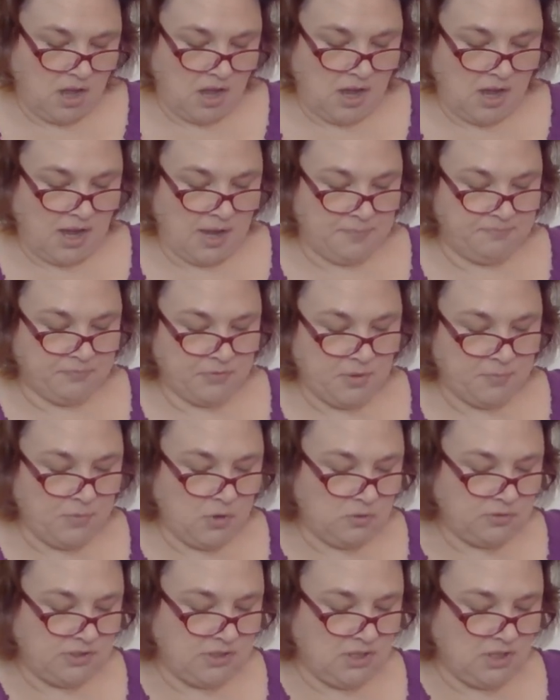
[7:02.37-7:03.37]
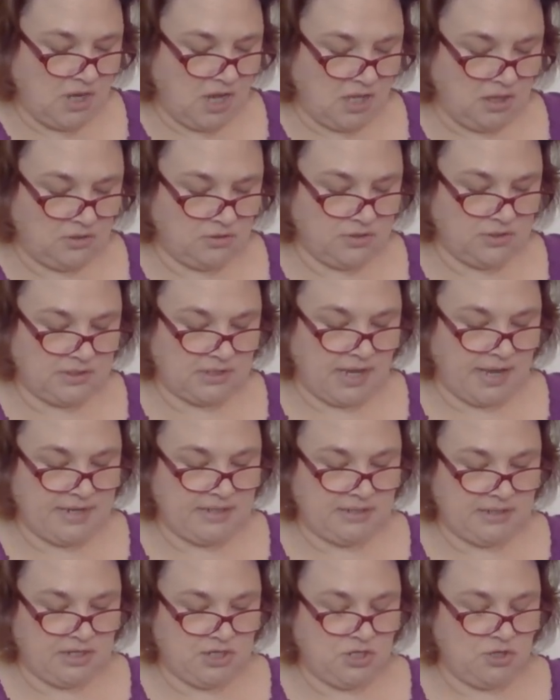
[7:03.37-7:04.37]
Um, most of the colors I
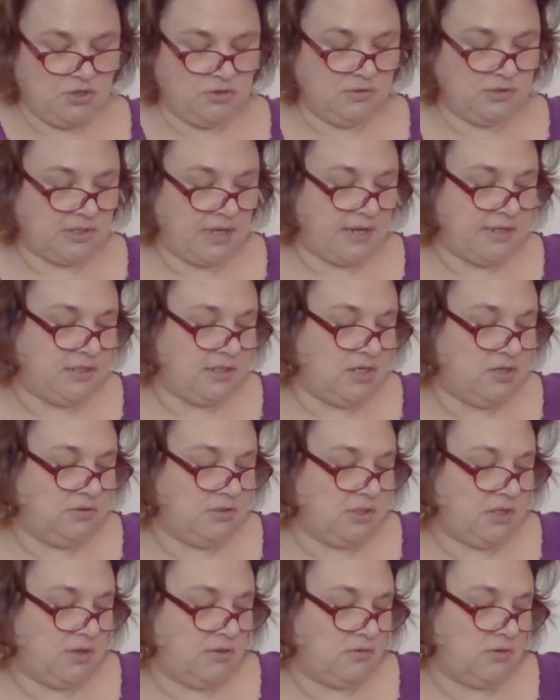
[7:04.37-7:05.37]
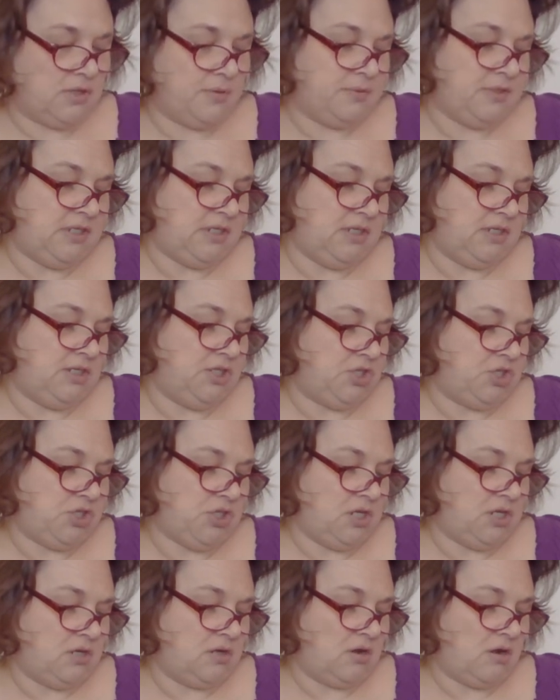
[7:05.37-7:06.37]
did use, I did use another limited
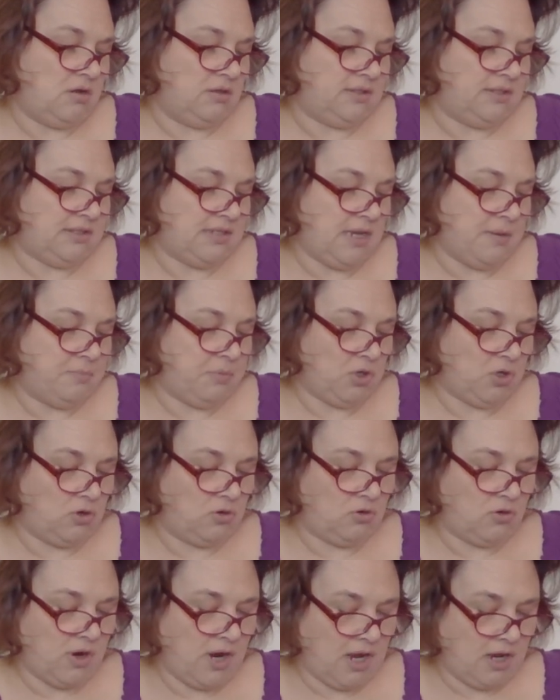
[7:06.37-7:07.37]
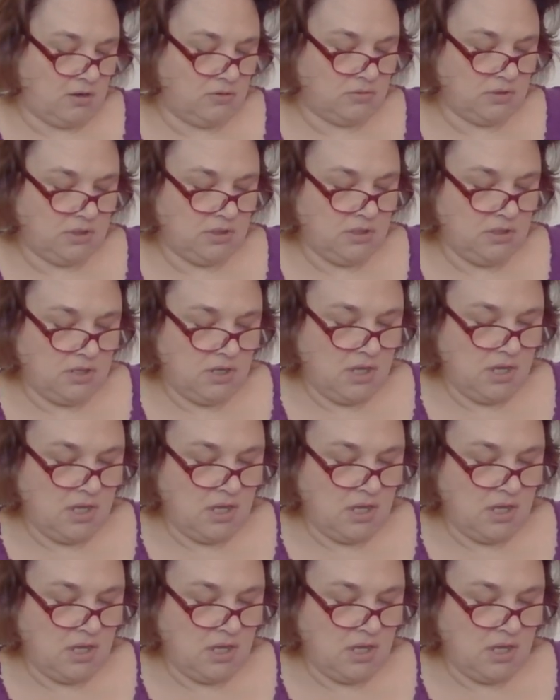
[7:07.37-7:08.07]
edition called Sampler Crown,